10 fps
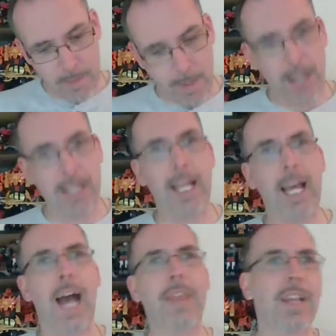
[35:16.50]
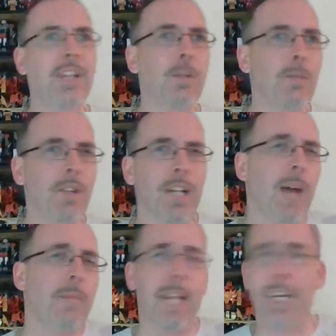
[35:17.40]
But I think some of the
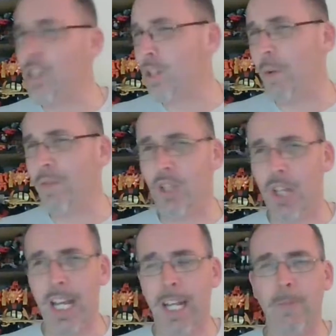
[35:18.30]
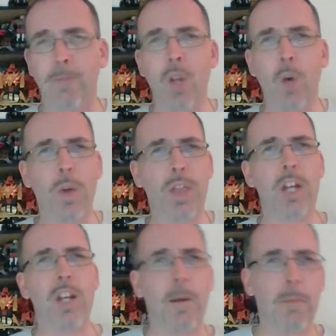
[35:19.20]
combinations that we've seen with a
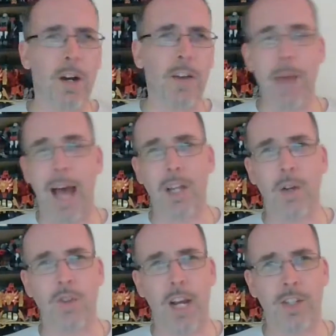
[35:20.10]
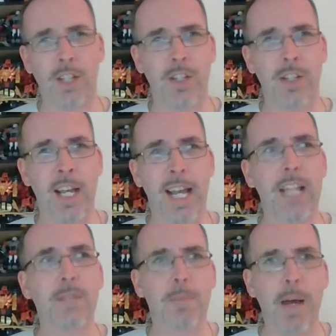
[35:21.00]
number of Paleotrexes
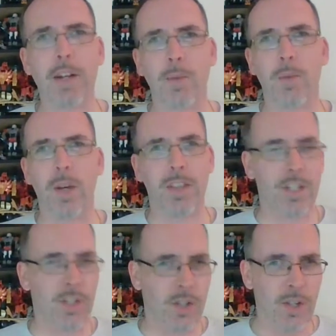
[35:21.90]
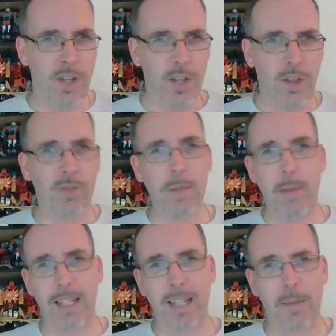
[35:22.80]
is better than what this
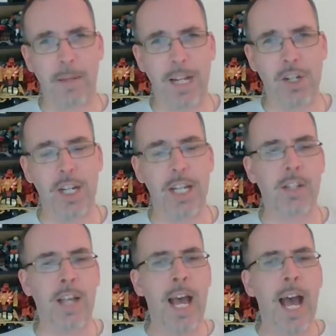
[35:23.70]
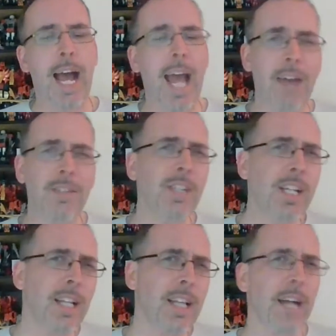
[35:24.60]
3-bot combination is. I haven't
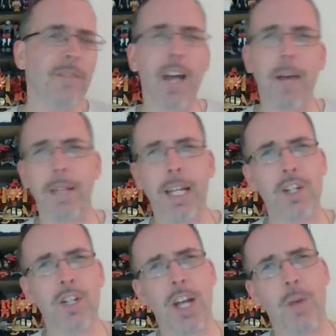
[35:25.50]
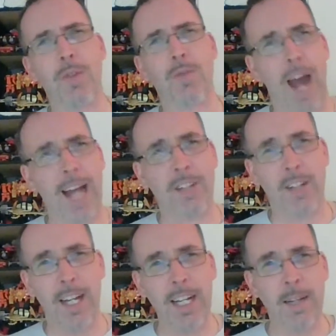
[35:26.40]
seen a lot of combinations yet with
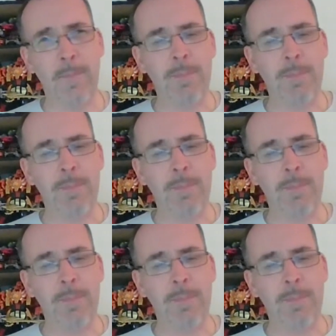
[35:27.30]
Ractonite,